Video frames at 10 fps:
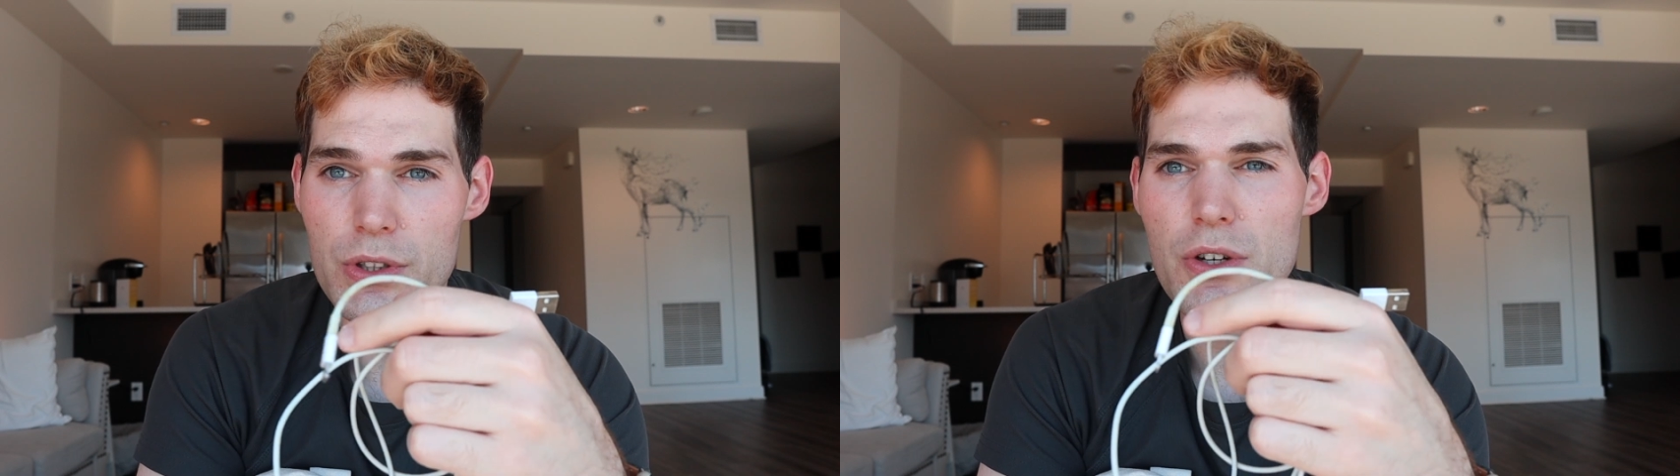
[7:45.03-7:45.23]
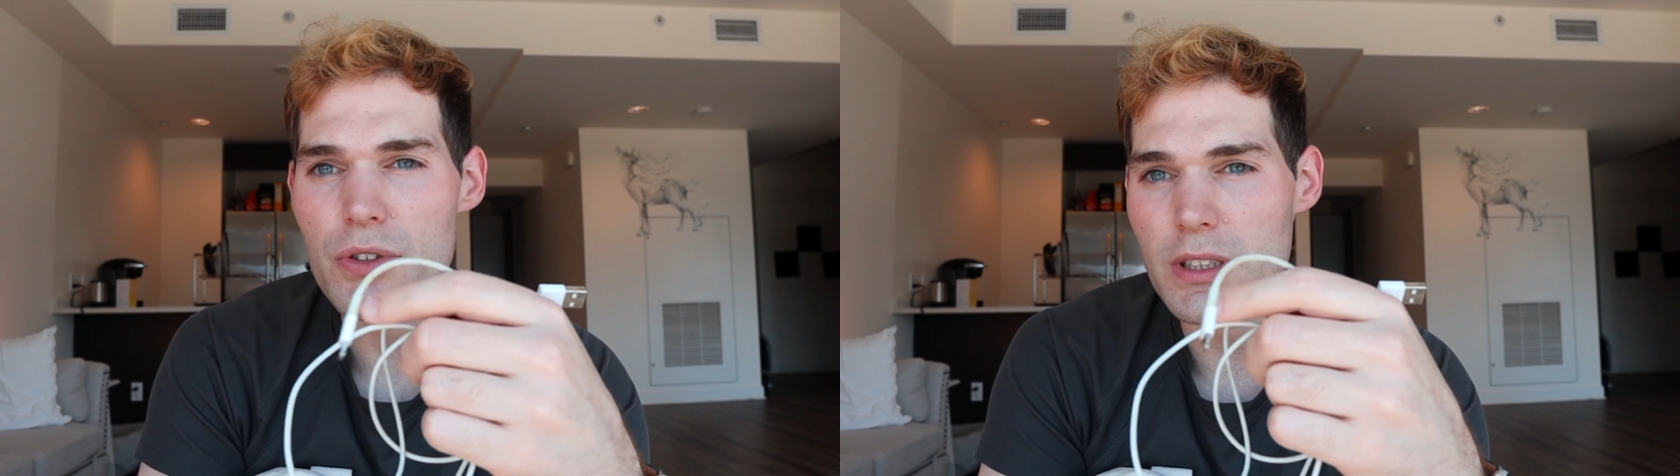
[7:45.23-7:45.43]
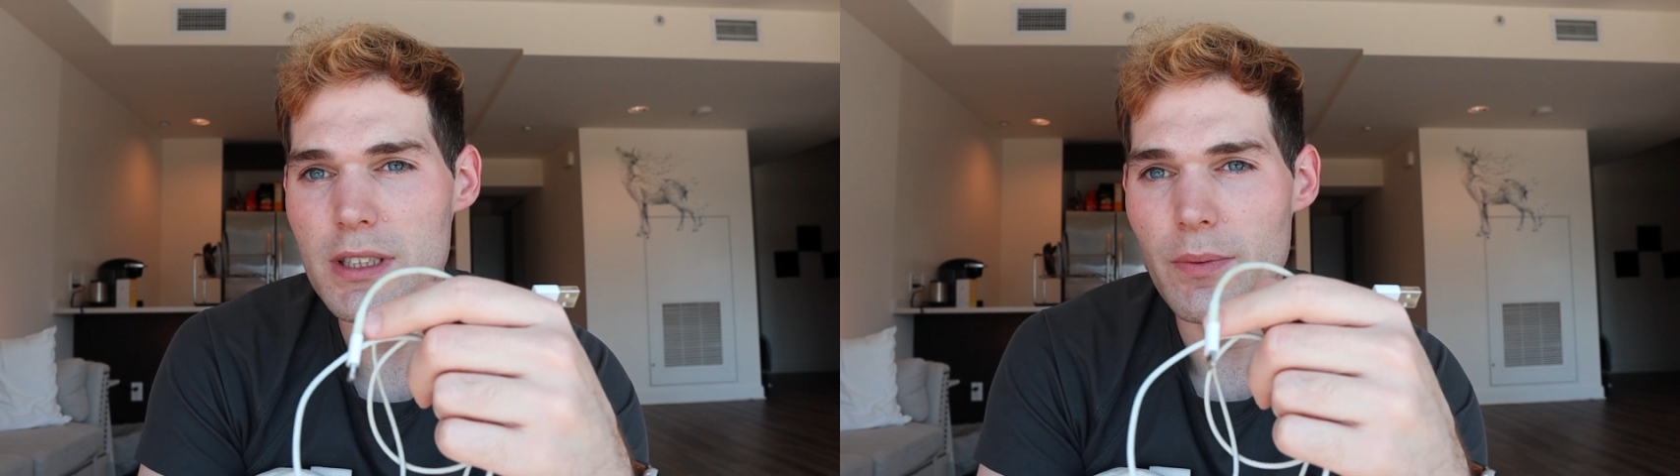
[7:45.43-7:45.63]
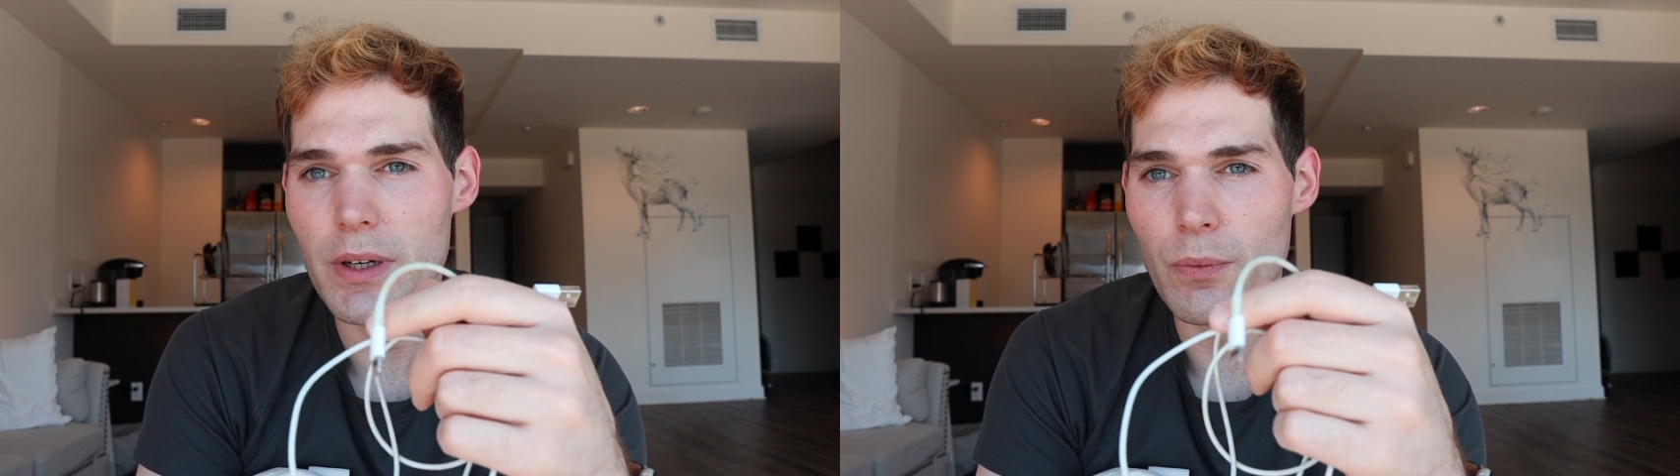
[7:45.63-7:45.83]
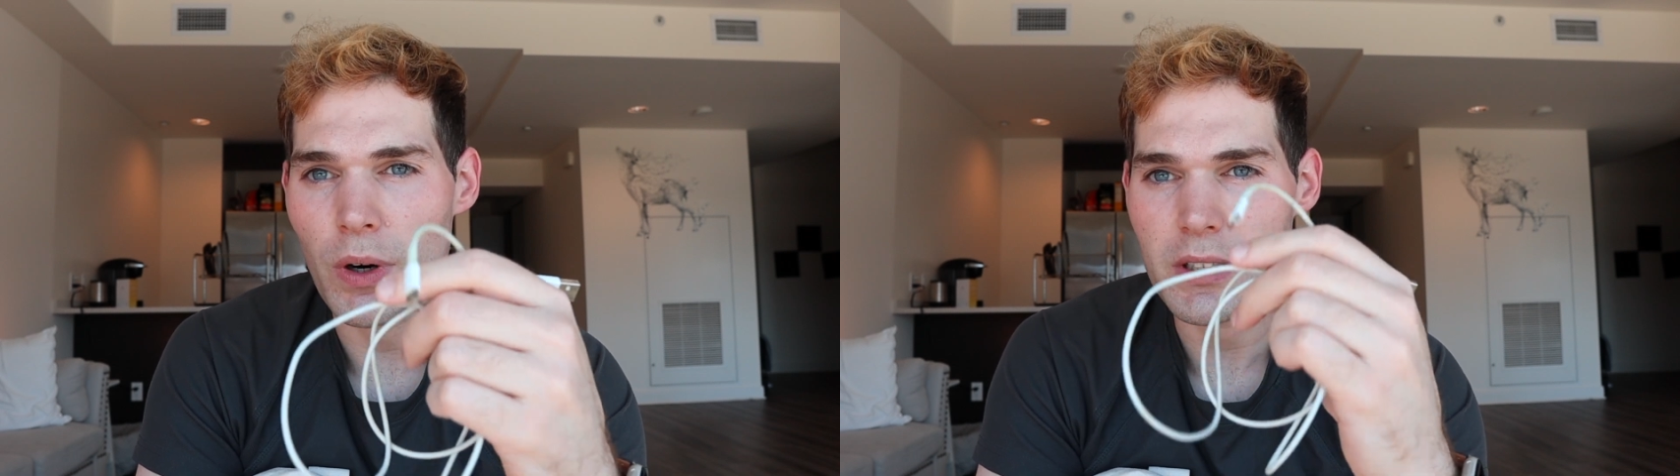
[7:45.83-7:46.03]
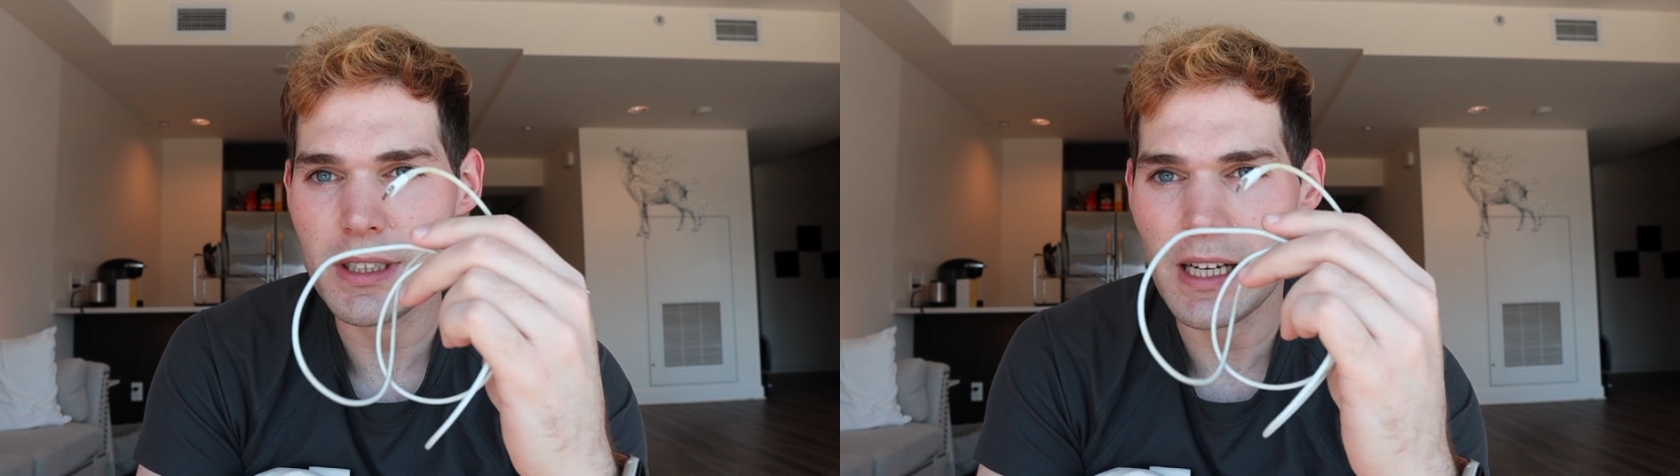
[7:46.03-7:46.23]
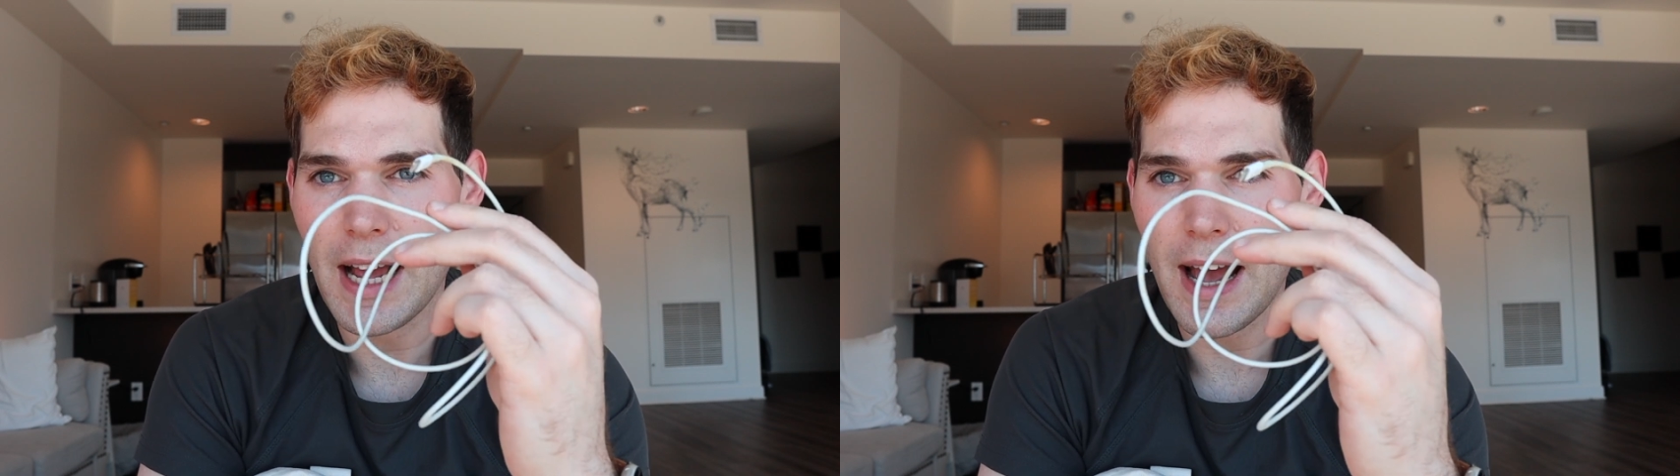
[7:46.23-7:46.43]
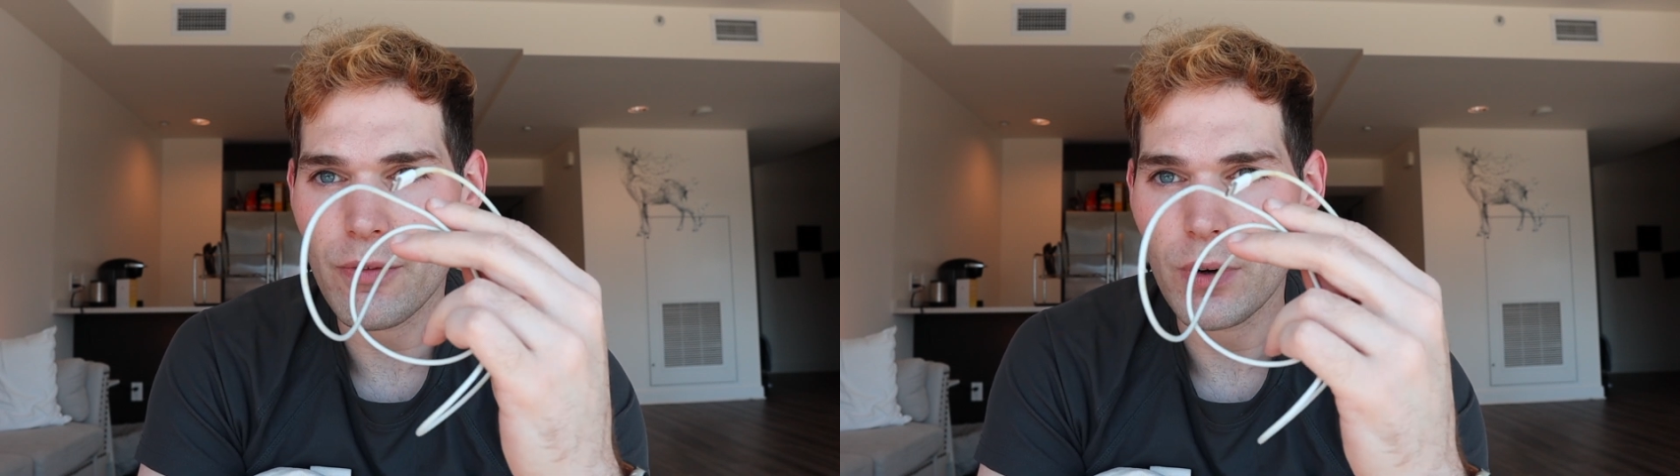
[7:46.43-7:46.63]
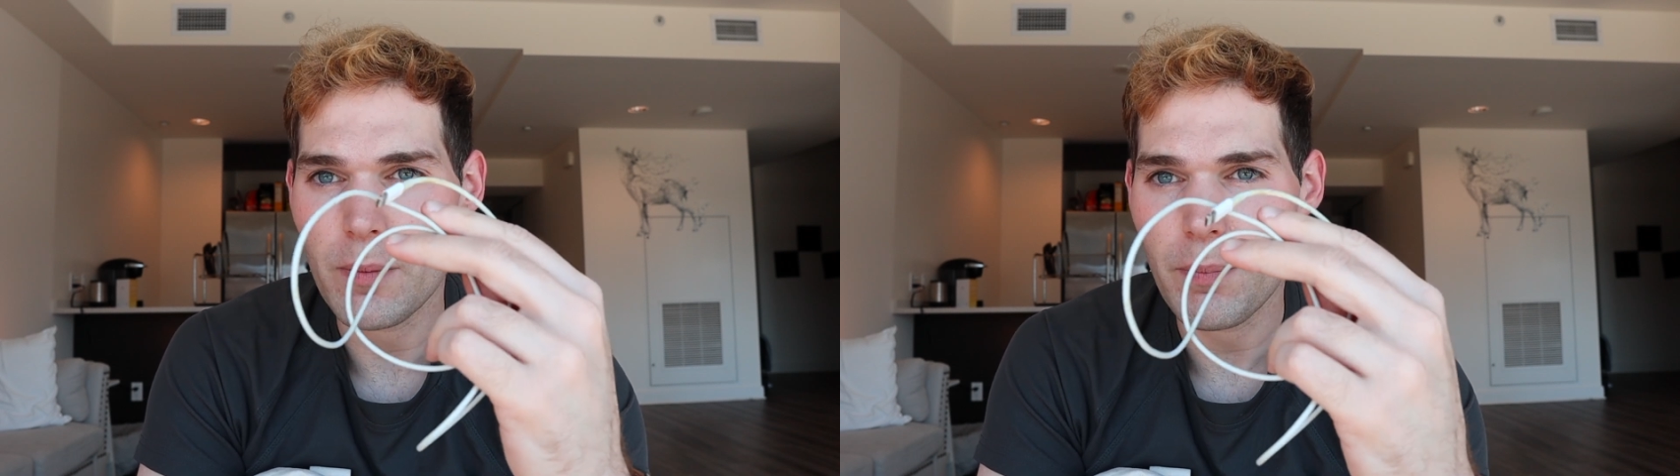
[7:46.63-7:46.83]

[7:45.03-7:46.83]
Usually someone at work is gonna have one,